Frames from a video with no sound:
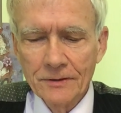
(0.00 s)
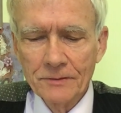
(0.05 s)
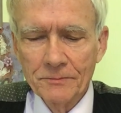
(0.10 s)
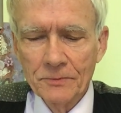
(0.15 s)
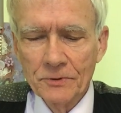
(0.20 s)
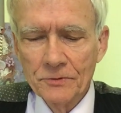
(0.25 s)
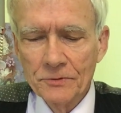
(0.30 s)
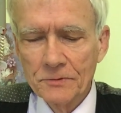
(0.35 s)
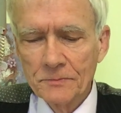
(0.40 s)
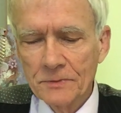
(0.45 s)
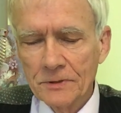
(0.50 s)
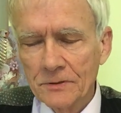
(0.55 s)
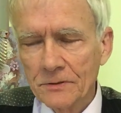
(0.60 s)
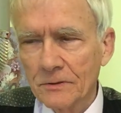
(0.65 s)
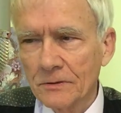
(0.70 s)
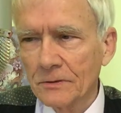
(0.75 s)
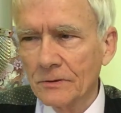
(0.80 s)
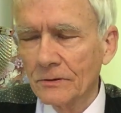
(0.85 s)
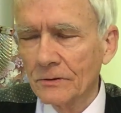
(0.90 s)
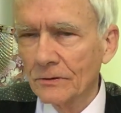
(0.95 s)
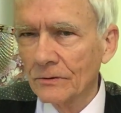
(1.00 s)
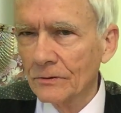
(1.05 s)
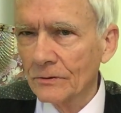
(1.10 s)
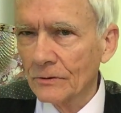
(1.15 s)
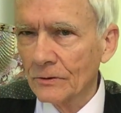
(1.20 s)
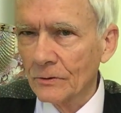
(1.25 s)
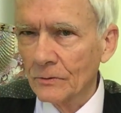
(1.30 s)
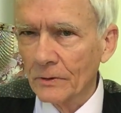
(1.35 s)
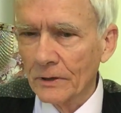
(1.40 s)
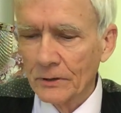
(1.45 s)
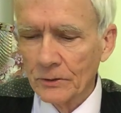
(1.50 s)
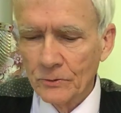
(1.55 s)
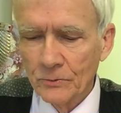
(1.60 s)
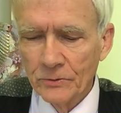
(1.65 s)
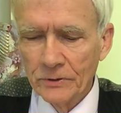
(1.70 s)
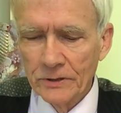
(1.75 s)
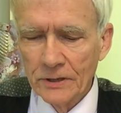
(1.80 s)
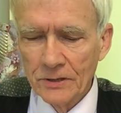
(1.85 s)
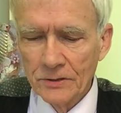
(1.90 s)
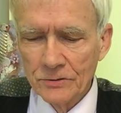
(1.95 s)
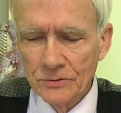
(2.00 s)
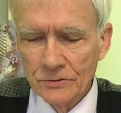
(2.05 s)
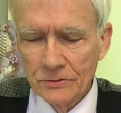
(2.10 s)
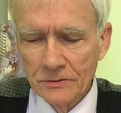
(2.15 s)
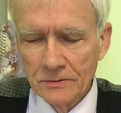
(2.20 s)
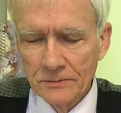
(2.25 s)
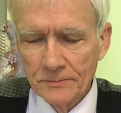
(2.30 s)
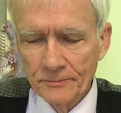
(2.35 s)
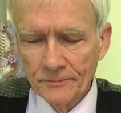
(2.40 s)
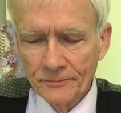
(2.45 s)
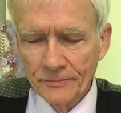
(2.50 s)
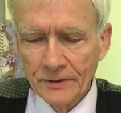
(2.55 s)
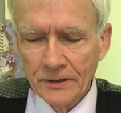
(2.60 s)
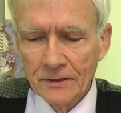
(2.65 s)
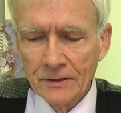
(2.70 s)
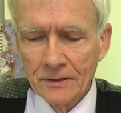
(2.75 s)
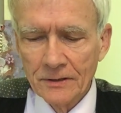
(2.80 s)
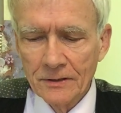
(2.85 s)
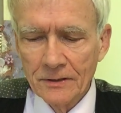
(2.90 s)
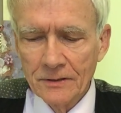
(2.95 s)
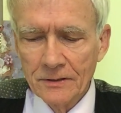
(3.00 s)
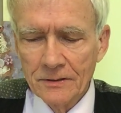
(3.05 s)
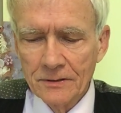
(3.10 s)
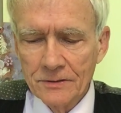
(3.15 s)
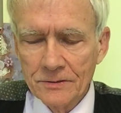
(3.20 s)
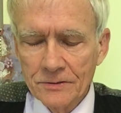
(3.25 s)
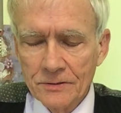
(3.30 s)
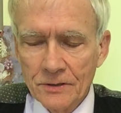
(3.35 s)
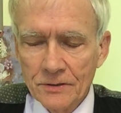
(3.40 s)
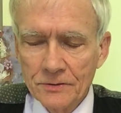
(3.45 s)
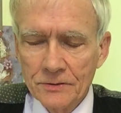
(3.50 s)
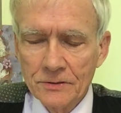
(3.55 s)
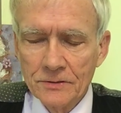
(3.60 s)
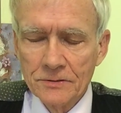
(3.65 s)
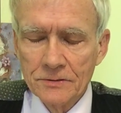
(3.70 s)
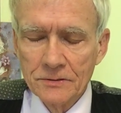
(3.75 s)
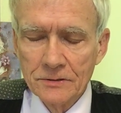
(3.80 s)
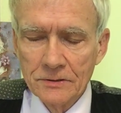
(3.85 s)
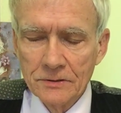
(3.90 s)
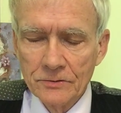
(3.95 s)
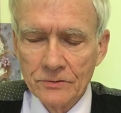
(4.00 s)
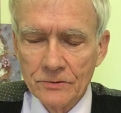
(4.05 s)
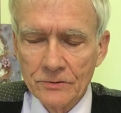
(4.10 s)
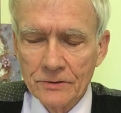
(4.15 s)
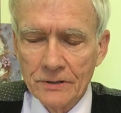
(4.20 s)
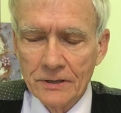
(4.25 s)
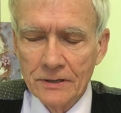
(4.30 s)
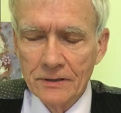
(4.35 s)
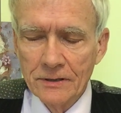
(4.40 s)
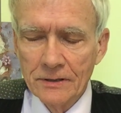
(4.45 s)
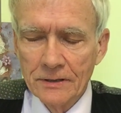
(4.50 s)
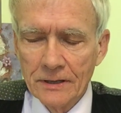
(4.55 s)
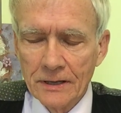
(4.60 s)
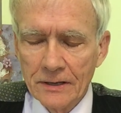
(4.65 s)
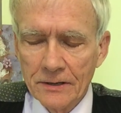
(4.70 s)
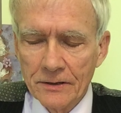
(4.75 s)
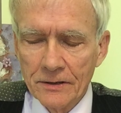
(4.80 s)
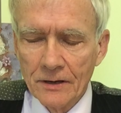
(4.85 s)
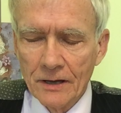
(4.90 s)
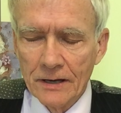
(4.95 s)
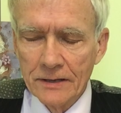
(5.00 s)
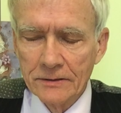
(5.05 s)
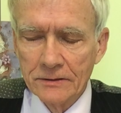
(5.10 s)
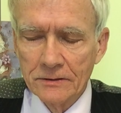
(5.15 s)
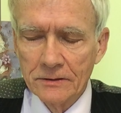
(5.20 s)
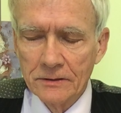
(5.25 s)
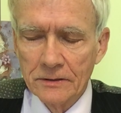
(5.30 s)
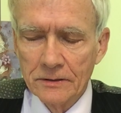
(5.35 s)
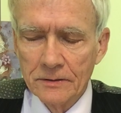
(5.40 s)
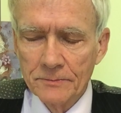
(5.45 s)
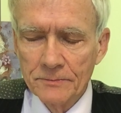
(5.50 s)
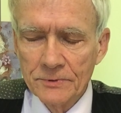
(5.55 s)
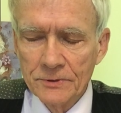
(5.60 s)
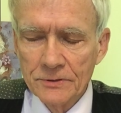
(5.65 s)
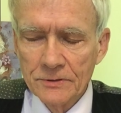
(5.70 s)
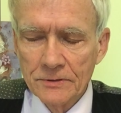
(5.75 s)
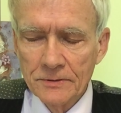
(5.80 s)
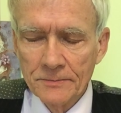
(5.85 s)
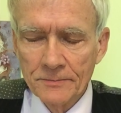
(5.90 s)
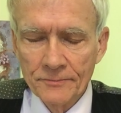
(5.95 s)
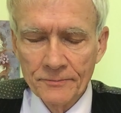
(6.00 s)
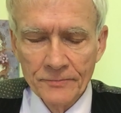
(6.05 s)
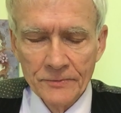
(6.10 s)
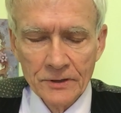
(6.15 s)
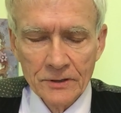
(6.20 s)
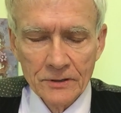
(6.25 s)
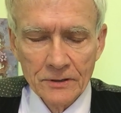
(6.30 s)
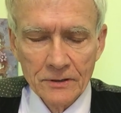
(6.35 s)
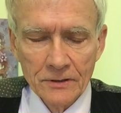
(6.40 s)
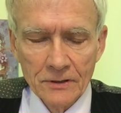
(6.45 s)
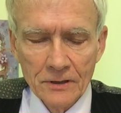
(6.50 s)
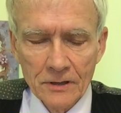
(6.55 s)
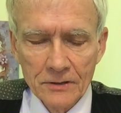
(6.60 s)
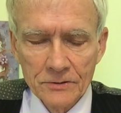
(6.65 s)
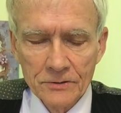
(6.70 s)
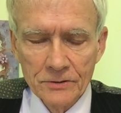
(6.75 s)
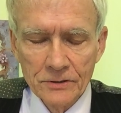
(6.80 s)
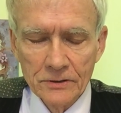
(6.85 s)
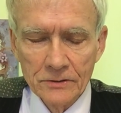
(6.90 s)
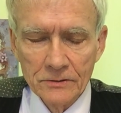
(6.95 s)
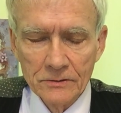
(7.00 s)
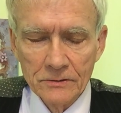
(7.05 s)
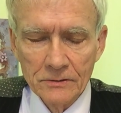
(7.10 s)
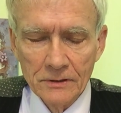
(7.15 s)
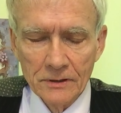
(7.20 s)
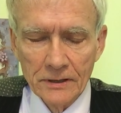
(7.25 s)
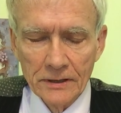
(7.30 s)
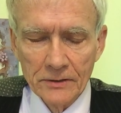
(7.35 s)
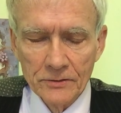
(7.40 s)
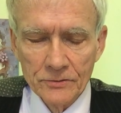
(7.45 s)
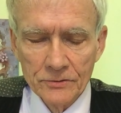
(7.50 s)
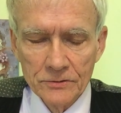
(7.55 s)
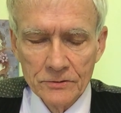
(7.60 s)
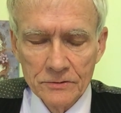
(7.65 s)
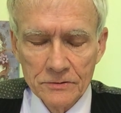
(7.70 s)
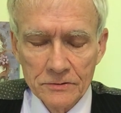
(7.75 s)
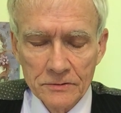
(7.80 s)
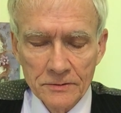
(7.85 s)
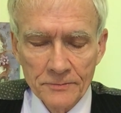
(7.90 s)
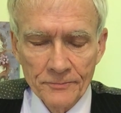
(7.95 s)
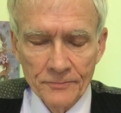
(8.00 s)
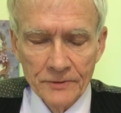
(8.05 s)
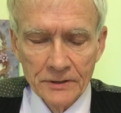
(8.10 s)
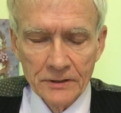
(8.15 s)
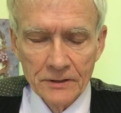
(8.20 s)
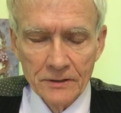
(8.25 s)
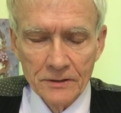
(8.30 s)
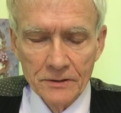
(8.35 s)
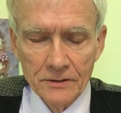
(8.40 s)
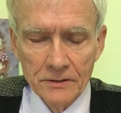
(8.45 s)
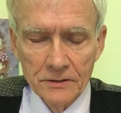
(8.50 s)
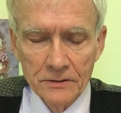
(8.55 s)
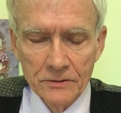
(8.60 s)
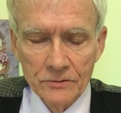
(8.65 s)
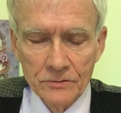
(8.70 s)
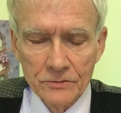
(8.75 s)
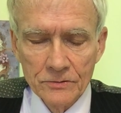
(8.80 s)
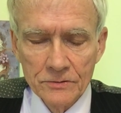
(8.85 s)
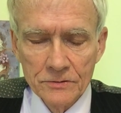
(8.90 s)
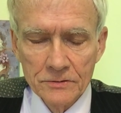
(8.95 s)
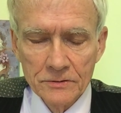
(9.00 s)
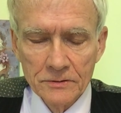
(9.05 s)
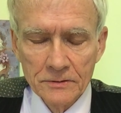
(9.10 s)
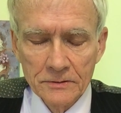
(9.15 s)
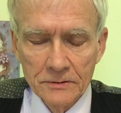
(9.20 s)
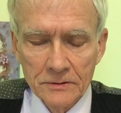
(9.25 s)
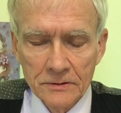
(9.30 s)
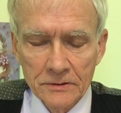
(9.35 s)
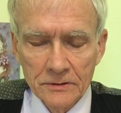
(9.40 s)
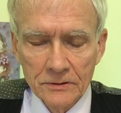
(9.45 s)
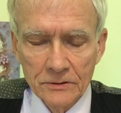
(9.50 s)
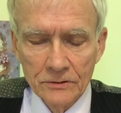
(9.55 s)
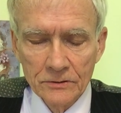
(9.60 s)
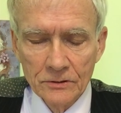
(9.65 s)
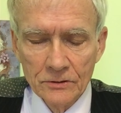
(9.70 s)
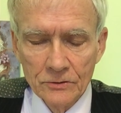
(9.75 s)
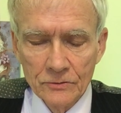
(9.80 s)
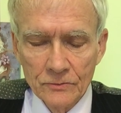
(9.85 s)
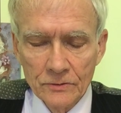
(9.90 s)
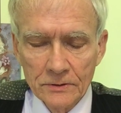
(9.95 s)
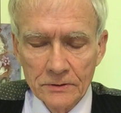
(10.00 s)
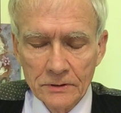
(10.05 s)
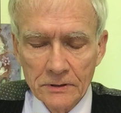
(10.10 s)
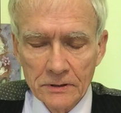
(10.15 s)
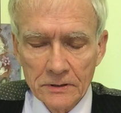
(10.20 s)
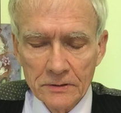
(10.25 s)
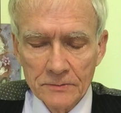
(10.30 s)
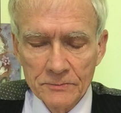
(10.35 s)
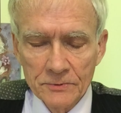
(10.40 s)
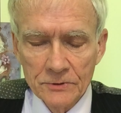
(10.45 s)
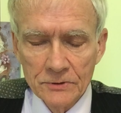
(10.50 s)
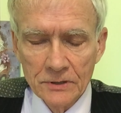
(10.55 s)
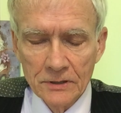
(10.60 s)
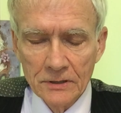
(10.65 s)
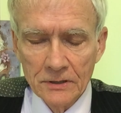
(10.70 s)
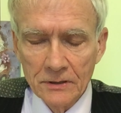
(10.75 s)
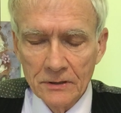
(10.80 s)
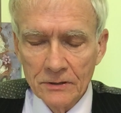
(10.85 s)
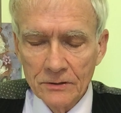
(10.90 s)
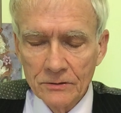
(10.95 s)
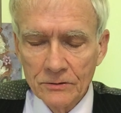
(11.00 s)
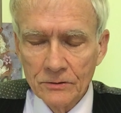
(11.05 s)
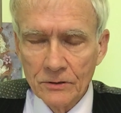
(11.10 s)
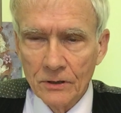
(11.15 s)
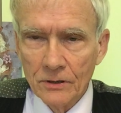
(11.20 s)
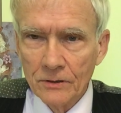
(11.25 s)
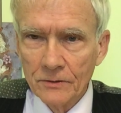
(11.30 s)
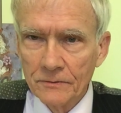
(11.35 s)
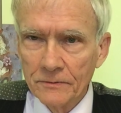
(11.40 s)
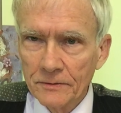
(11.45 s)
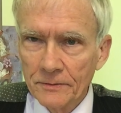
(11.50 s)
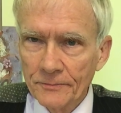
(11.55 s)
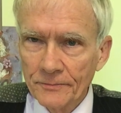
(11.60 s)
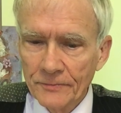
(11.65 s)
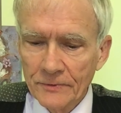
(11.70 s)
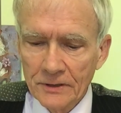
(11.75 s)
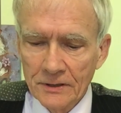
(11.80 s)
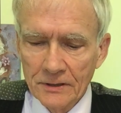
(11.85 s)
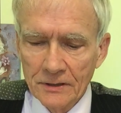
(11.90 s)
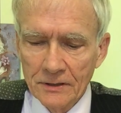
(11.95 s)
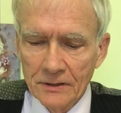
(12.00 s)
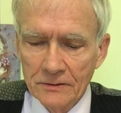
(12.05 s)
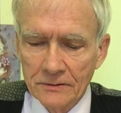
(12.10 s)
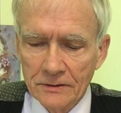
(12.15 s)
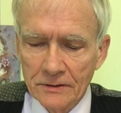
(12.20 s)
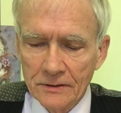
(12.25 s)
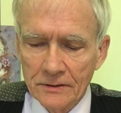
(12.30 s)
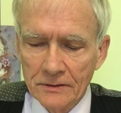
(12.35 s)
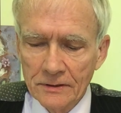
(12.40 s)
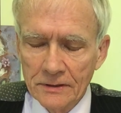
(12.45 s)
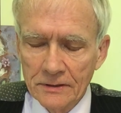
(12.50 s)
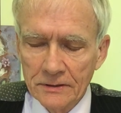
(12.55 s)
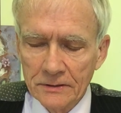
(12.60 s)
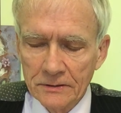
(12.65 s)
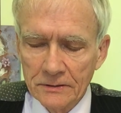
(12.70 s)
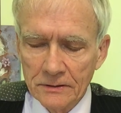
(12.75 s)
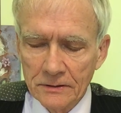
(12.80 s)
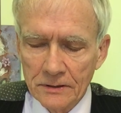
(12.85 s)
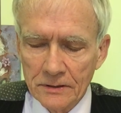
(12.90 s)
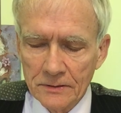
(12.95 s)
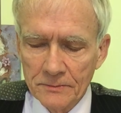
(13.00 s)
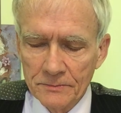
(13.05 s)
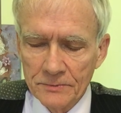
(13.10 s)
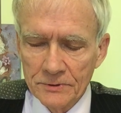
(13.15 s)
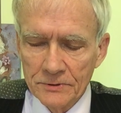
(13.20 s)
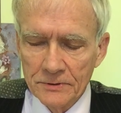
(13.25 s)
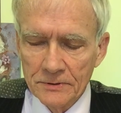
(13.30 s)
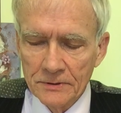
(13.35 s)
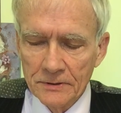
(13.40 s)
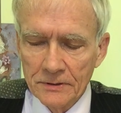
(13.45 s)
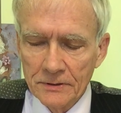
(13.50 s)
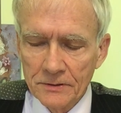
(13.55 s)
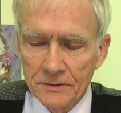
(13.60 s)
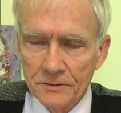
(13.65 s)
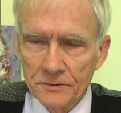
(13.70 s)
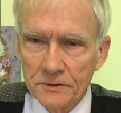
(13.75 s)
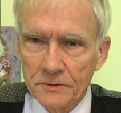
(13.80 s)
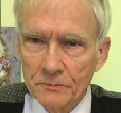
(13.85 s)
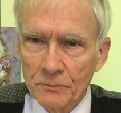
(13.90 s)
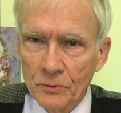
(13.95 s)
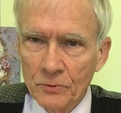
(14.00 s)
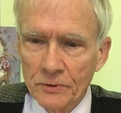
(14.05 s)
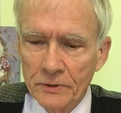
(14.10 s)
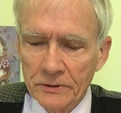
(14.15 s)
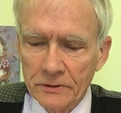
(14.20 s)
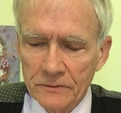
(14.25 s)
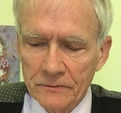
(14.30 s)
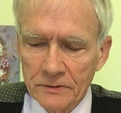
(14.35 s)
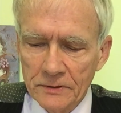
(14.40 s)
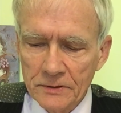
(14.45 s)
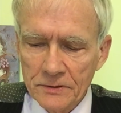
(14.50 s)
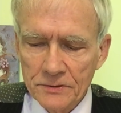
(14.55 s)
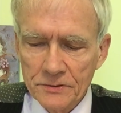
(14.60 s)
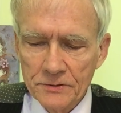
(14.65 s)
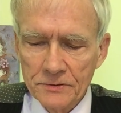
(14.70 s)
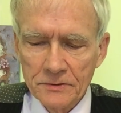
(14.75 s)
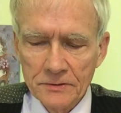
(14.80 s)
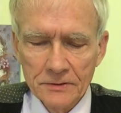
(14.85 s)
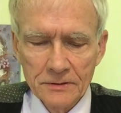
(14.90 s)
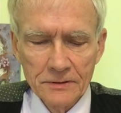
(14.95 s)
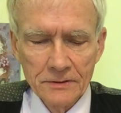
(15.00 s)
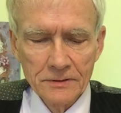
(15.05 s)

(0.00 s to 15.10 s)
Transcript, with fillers: amusement, or recreation such as entertaining at nightclubs, cocktail lounges, theaters, country clubs, golf and athletic clubs, sporting events,